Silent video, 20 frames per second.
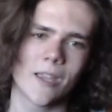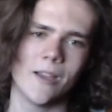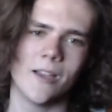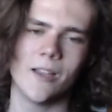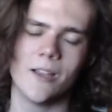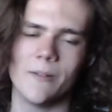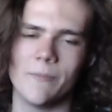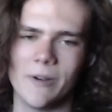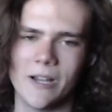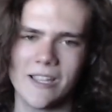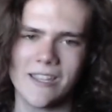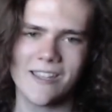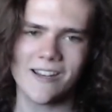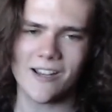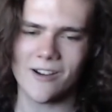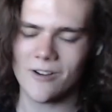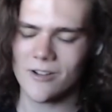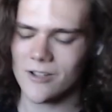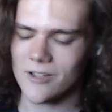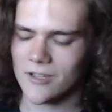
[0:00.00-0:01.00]
But you
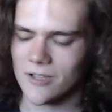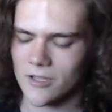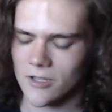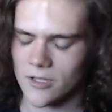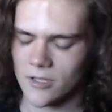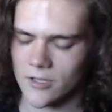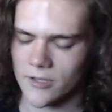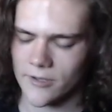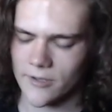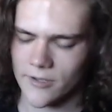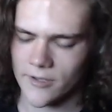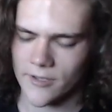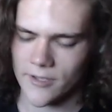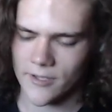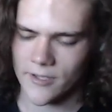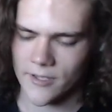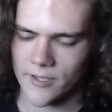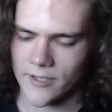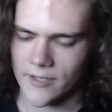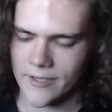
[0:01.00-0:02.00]
know,
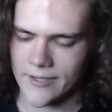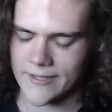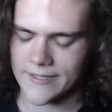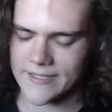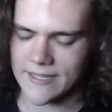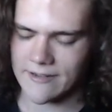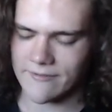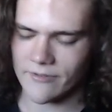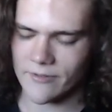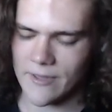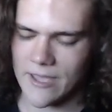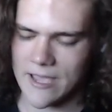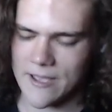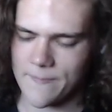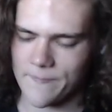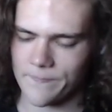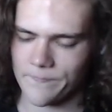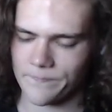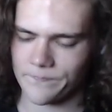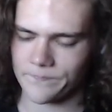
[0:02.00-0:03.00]
aside from that,
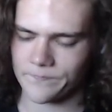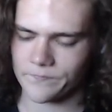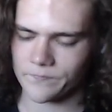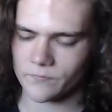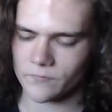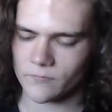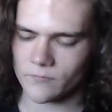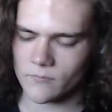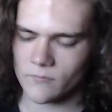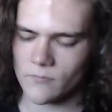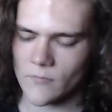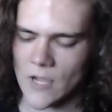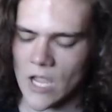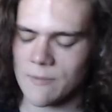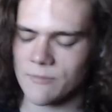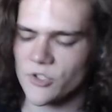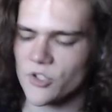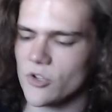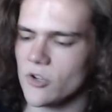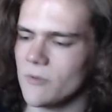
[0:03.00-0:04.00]

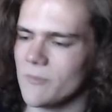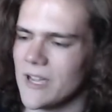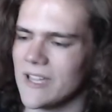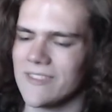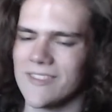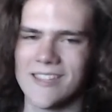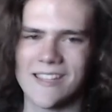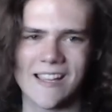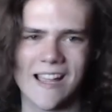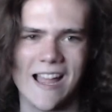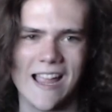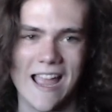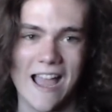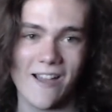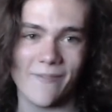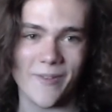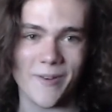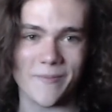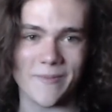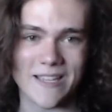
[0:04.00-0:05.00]
I'm just doing my thing. I
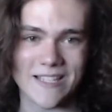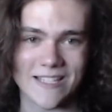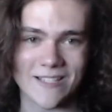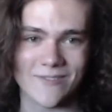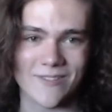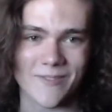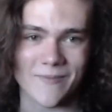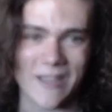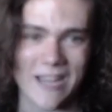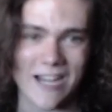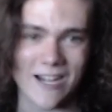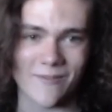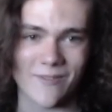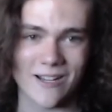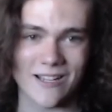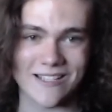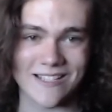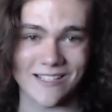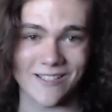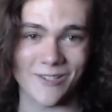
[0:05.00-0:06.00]
have been messing with my
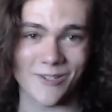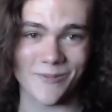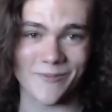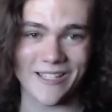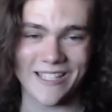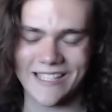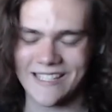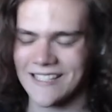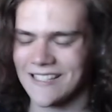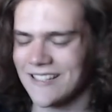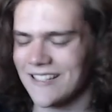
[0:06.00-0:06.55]
AirPods a little bit.